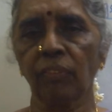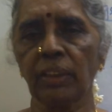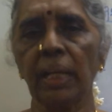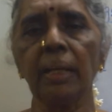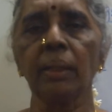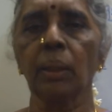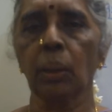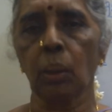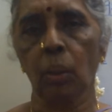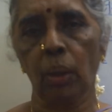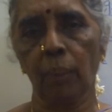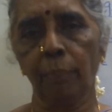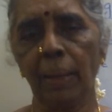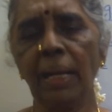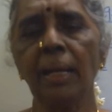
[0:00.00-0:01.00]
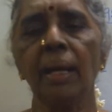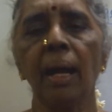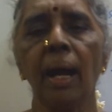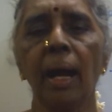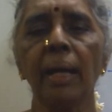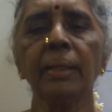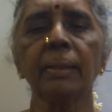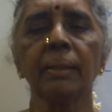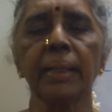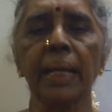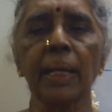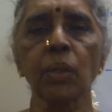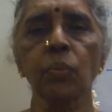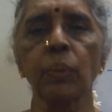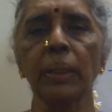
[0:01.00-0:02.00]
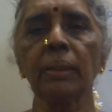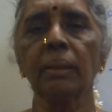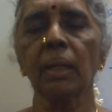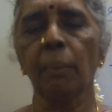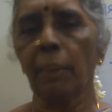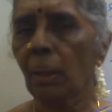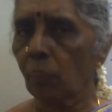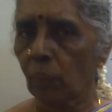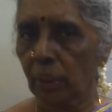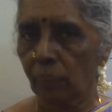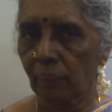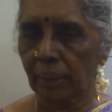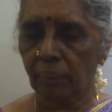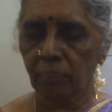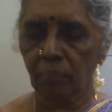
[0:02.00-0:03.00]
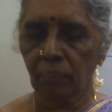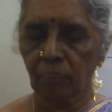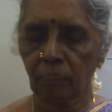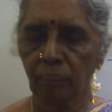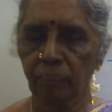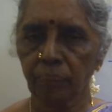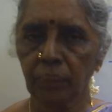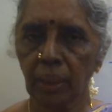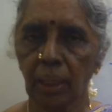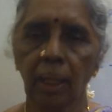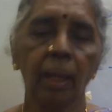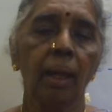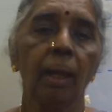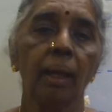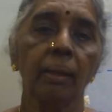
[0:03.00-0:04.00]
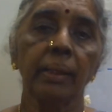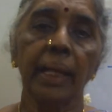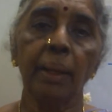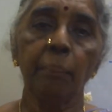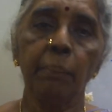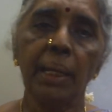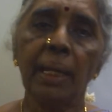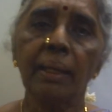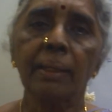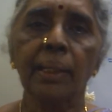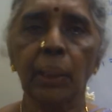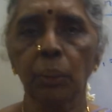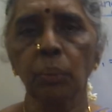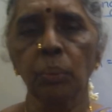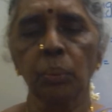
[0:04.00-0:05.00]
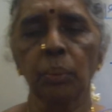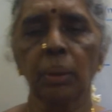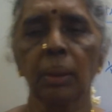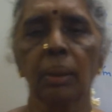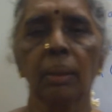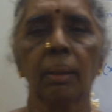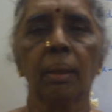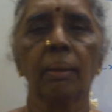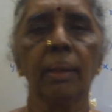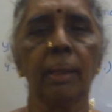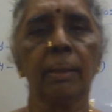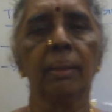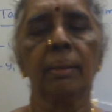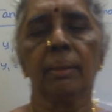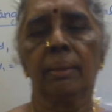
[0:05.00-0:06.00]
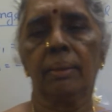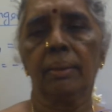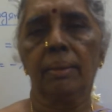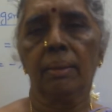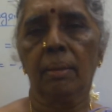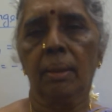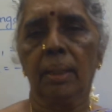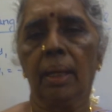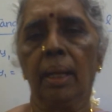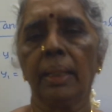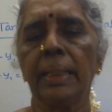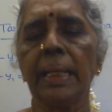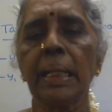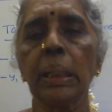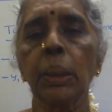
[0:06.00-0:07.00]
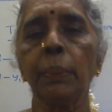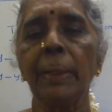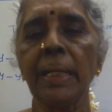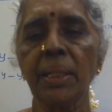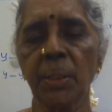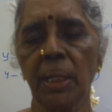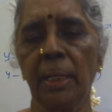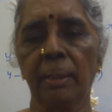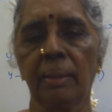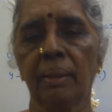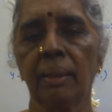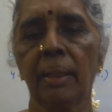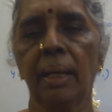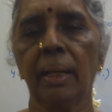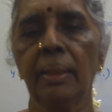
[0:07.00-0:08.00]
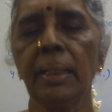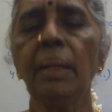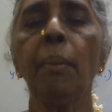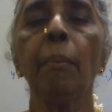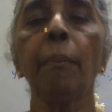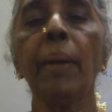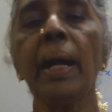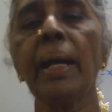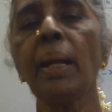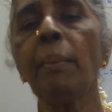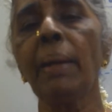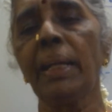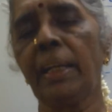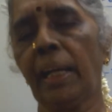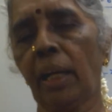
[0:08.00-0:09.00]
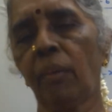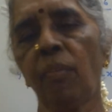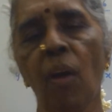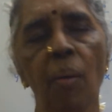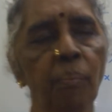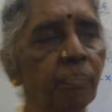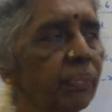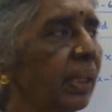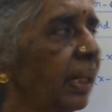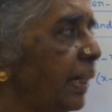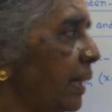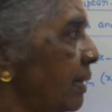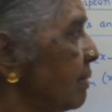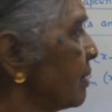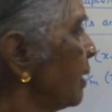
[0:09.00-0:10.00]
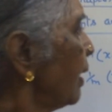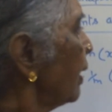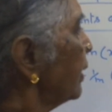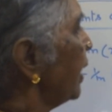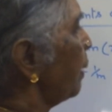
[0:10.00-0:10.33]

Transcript: the normal at x1, y1. They may give the equation in parametric form. That is, they